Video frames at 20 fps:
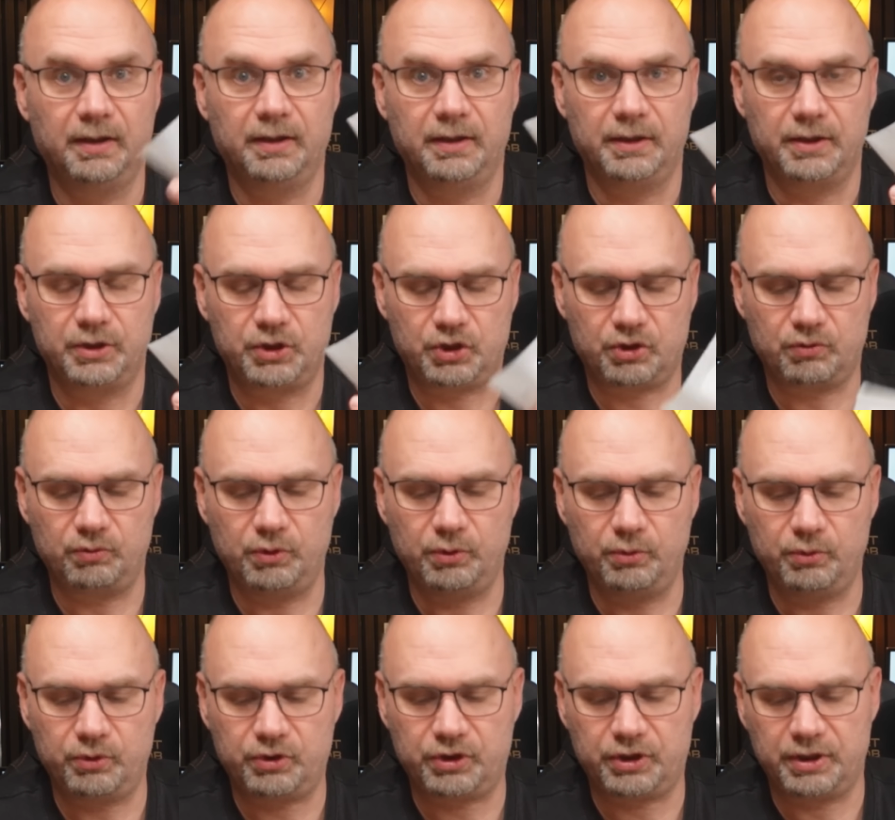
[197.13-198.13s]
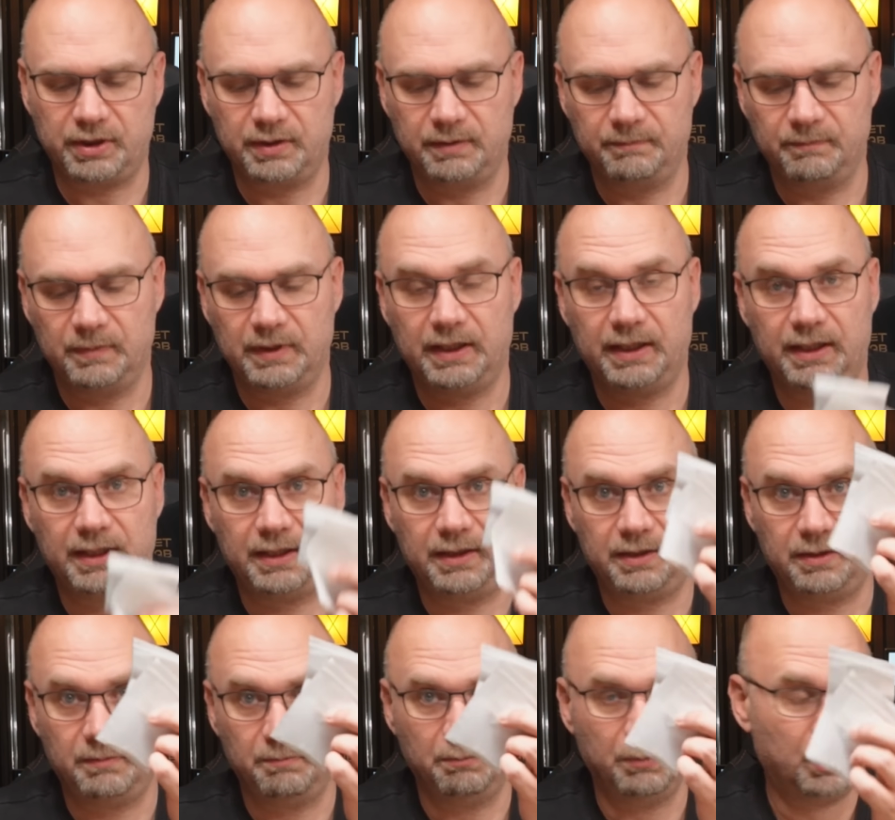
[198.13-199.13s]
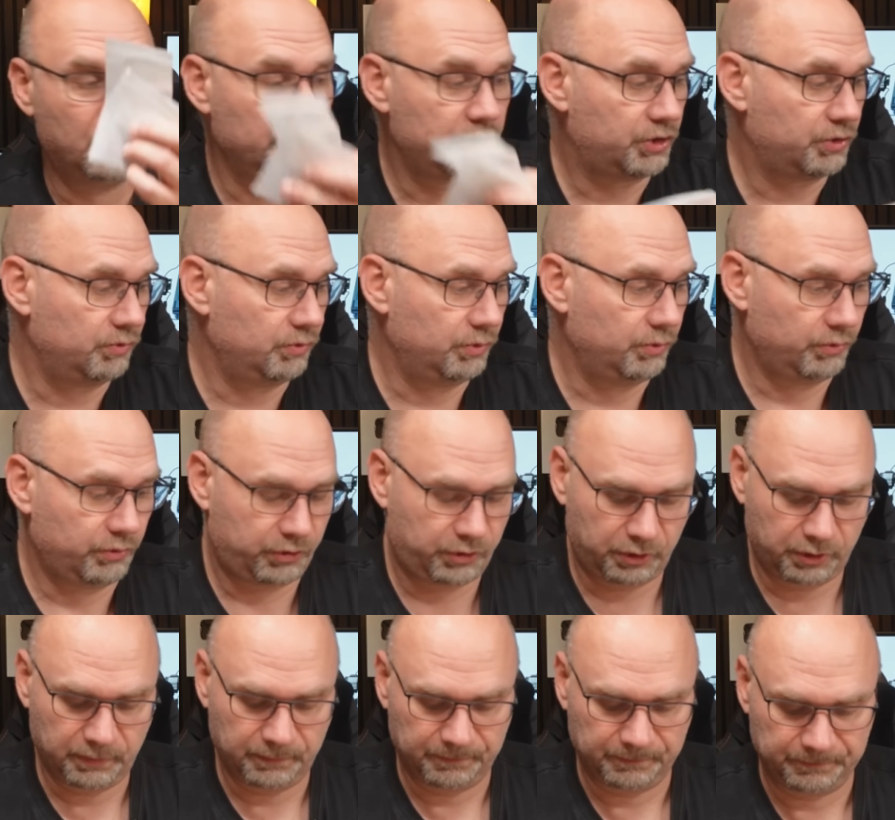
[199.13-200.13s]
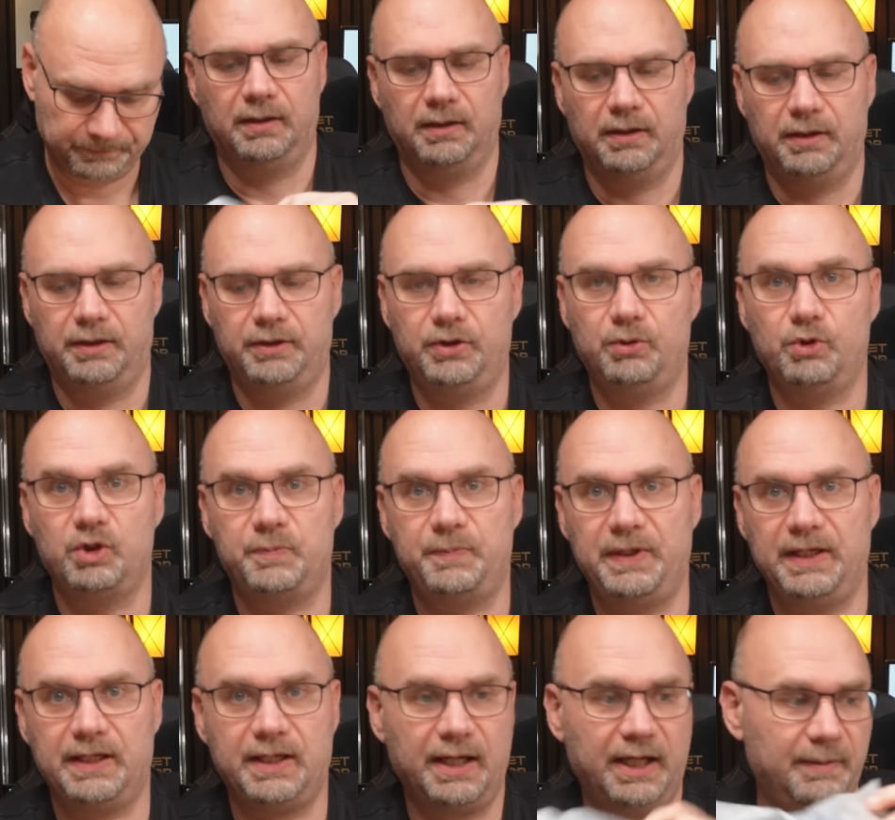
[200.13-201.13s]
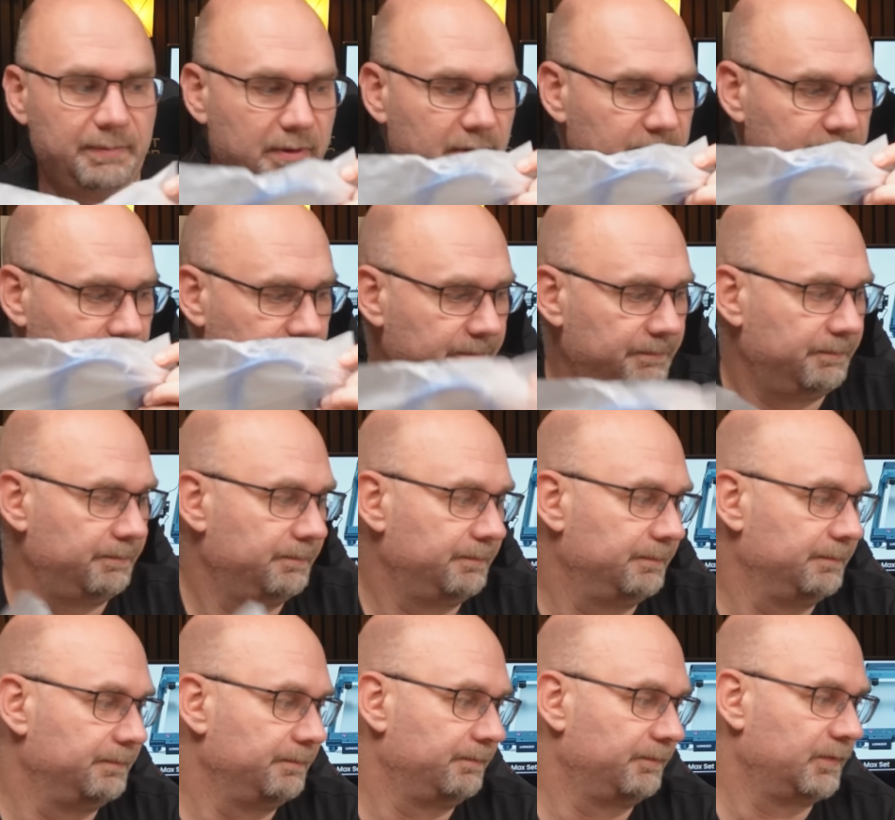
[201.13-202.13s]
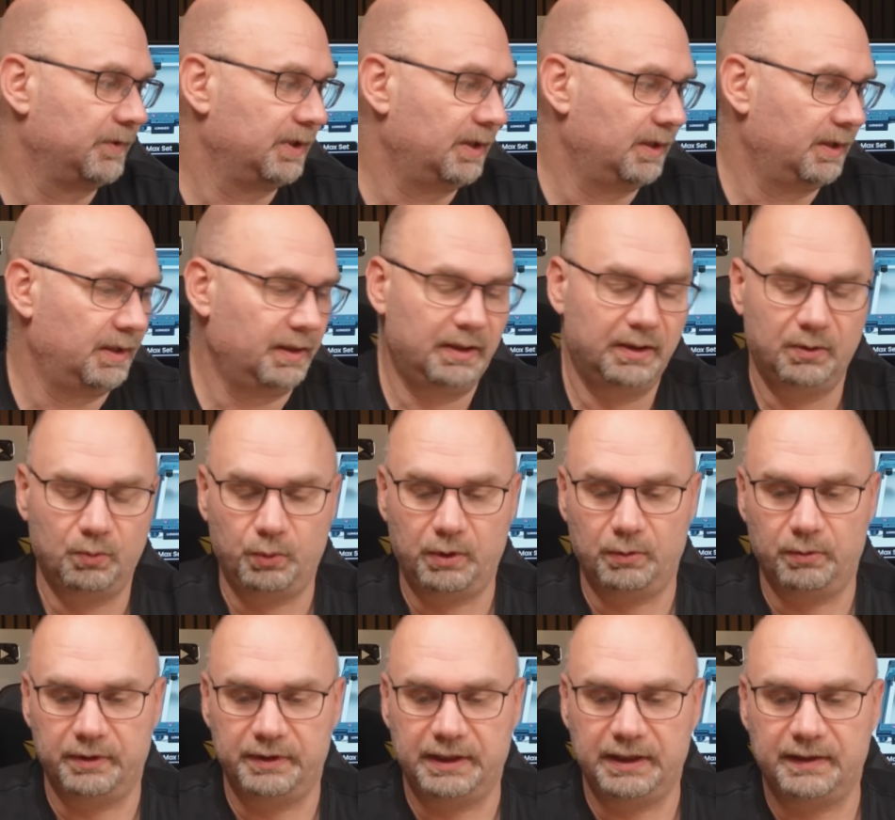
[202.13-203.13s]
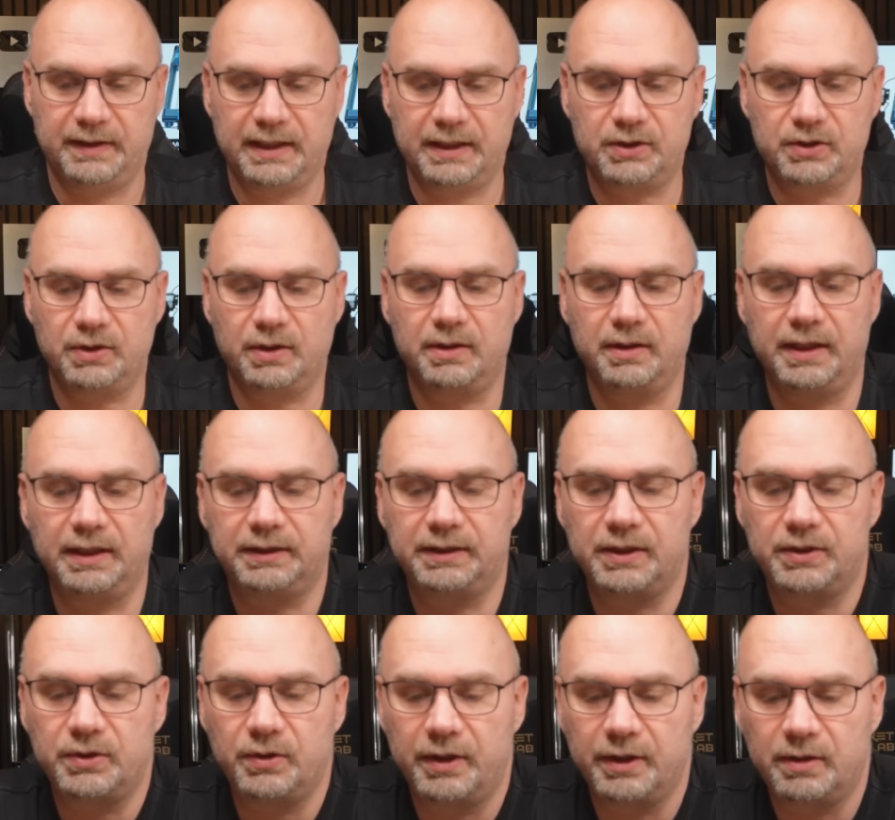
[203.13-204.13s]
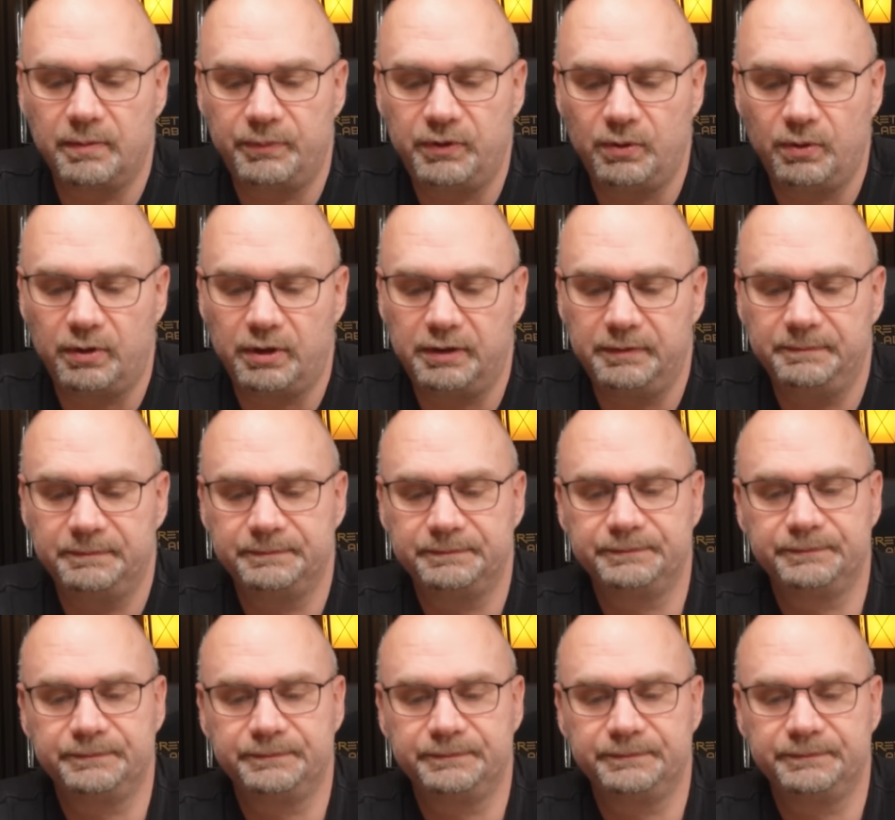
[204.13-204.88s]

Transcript: Screws and more screws. USB cable. We will need that to connect it to the computer.